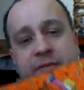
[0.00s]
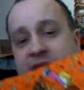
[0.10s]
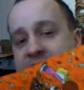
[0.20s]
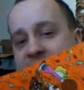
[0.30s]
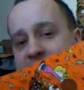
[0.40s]

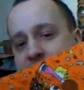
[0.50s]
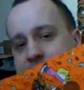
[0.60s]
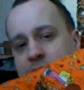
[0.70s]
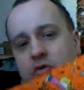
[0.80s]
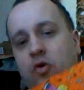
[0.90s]
Peanuts,
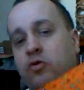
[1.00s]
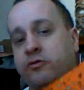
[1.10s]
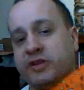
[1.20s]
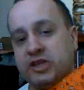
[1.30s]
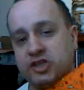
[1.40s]

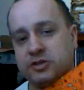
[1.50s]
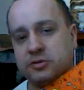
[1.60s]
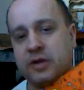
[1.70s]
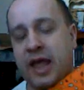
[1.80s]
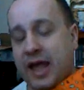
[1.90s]
orange,
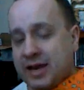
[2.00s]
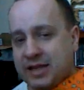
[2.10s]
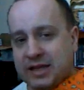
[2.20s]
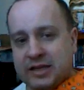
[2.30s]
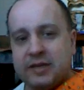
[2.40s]
had to
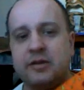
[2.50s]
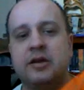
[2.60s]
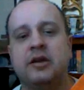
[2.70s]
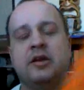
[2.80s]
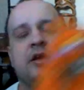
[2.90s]
get it.
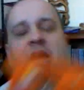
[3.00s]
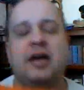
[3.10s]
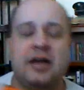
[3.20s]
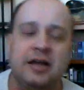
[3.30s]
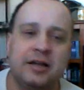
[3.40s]

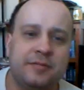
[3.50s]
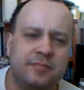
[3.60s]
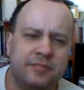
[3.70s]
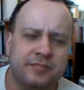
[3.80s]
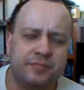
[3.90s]
I
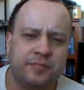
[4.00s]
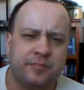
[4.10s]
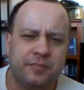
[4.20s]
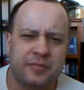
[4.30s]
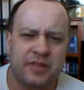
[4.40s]

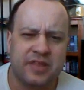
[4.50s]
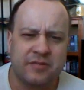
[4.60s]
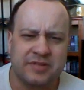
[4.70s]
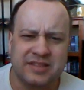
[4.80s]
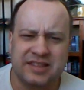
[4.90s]
think
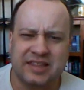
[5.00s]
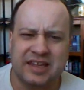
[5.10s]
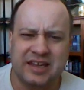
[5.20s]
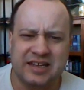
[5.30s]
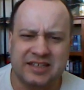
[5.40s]
it was
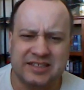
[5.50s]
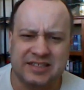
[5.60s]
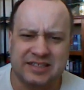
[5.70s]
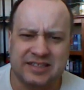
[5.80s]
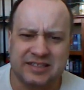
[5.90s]

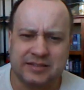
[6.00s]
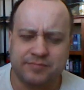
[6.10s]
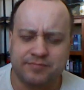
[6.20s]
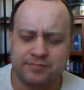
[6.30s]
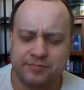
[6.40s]
Dina's
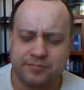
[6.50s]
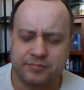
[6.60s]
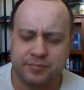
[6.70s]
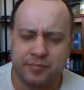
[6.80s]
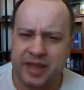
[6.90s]

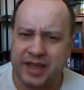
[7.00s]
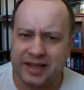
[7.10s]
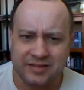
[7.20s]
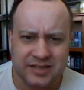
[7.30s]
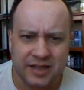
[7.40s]

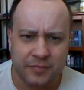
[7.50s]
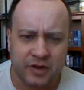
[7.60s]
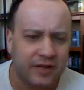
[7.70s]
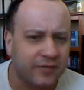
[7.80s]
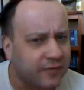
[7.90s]
Bags or
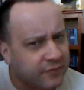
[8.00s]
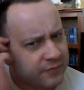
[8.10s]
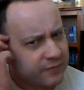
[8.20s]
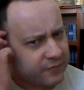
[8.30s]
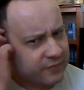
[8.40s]
something off
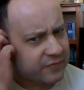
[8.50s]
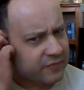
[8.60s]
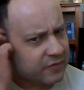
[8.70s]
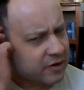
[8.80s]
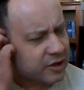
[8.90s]

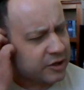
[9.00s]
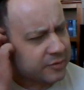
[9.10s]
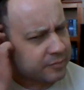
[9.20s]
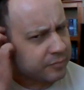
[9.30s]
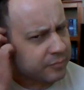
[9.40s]

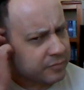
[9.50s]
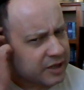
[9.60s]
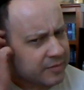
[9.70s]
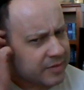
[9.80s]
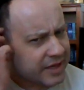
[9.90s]
of
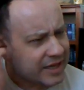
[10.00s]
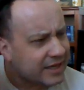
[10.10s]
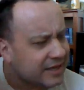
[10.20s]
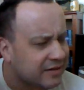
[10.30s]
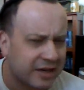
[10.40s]

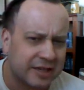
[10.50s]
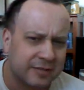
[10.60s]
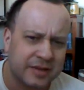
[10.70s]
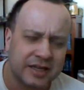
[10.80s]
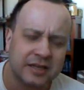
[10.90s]
eBay, not
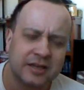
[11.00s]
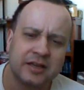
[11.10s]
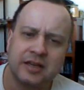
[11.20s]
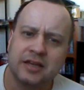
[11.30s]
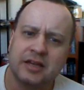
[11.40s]
eBay,
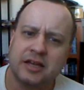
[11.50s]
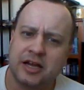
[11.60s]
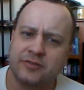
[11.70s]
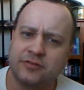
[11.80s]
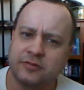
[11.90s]

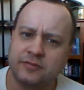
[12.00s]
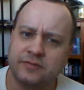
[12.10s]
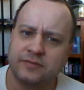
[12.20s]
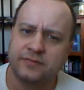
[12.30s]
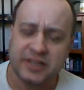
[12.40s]
off of
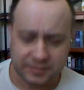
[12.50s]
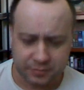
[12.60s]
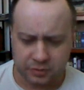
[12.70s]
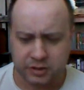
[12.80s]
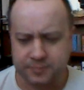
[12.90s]

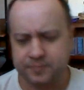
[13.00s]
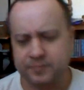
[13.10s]
Facebook.